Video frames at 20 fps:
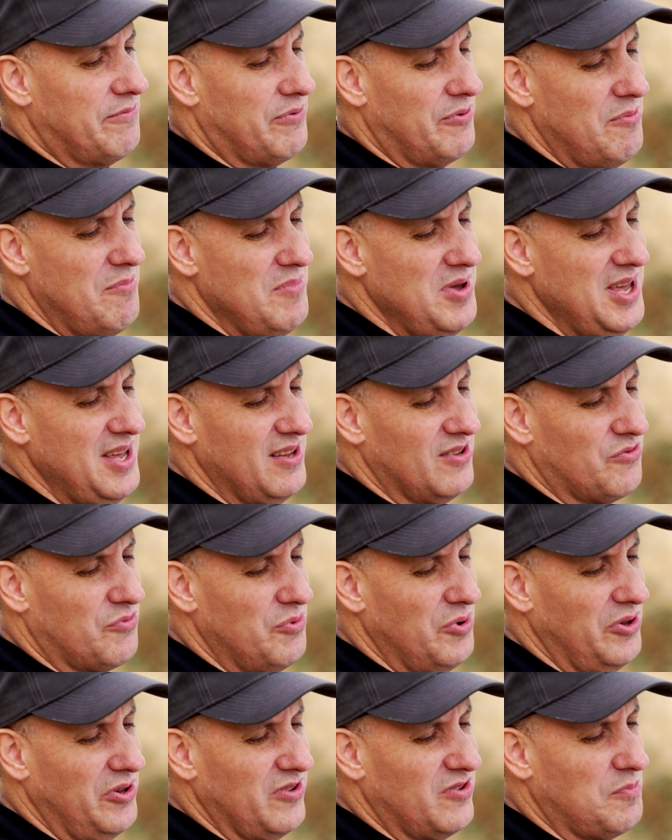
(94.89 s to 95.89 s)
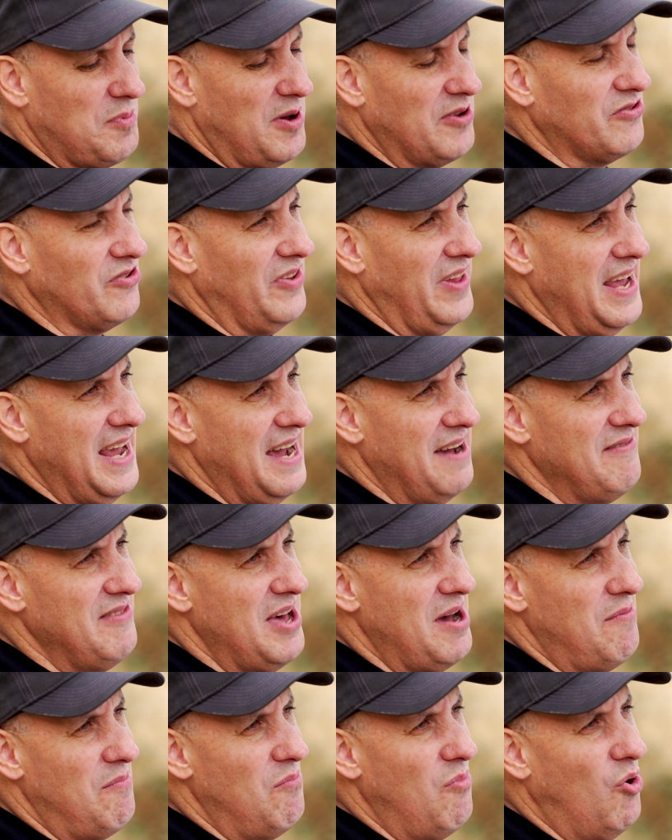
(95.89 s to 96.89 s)
For me, it's really special to have
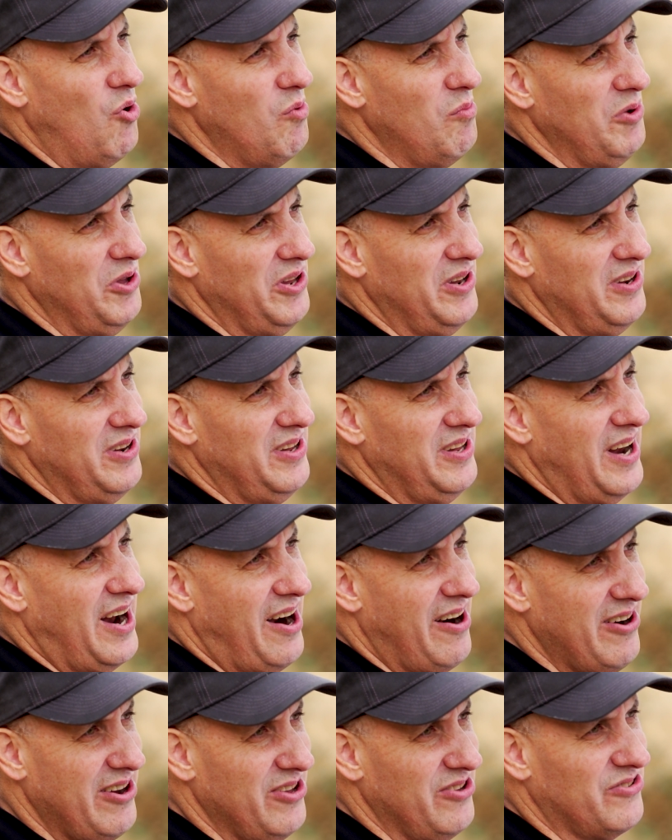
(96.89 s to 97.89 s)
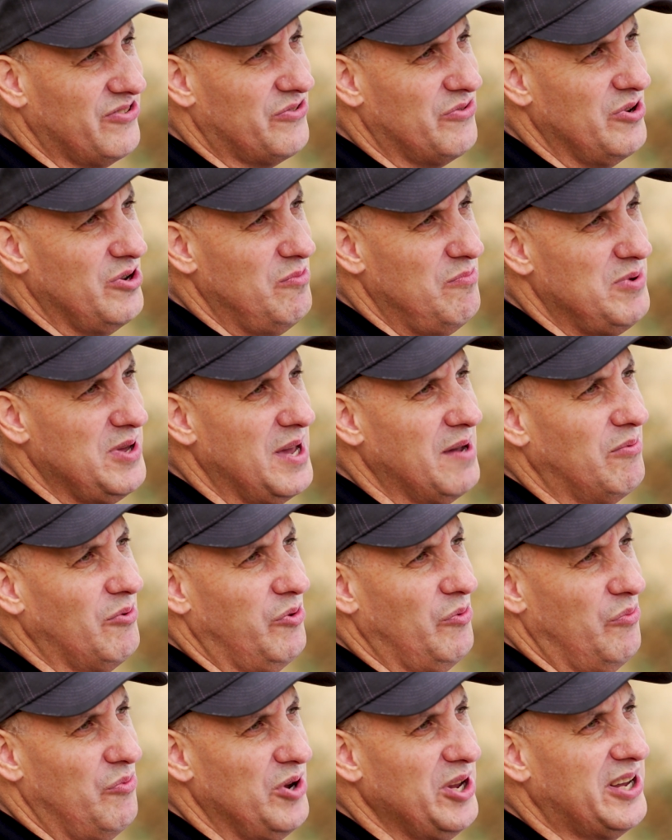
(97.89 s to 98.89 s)
that moment in our history to be able
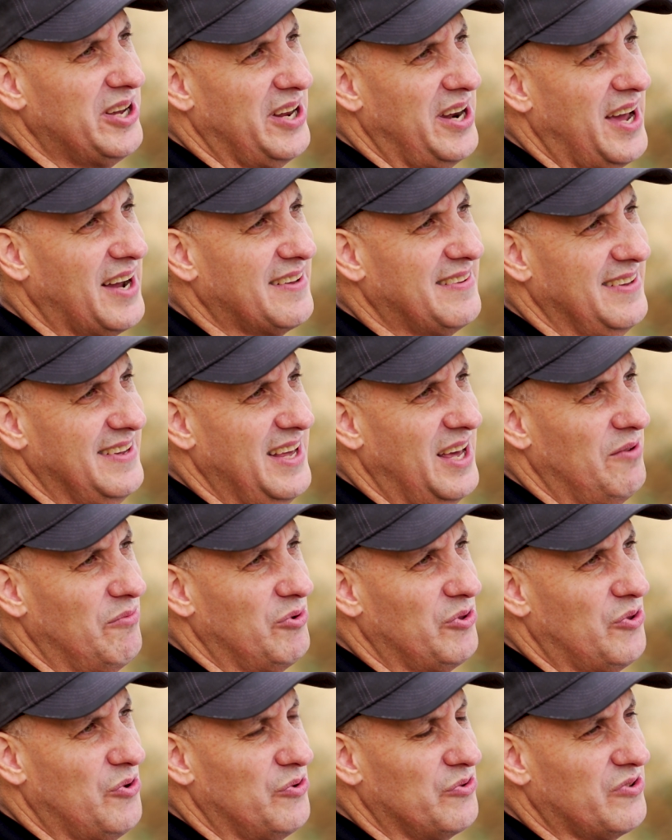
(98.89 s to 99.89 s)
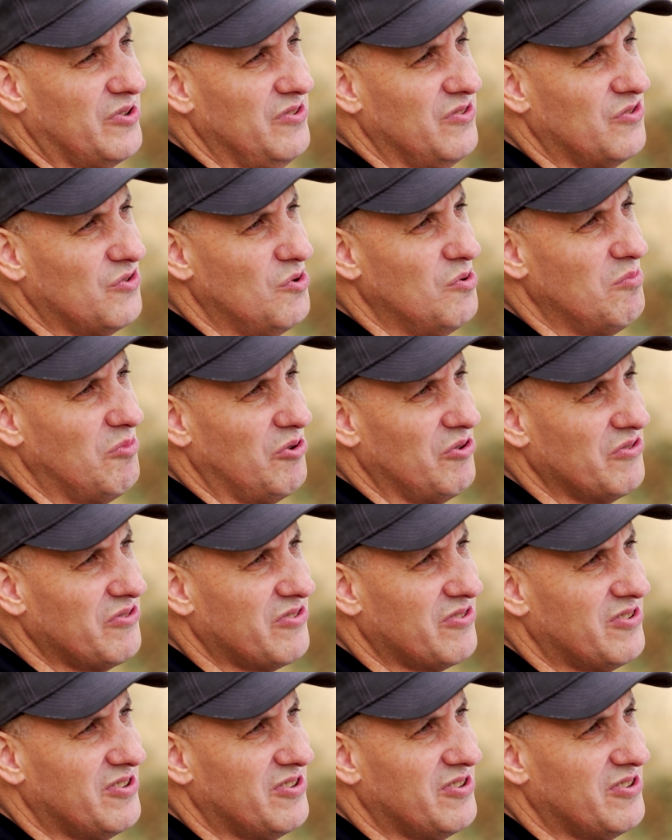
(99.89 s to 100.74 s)
to reconnect again with those consumers.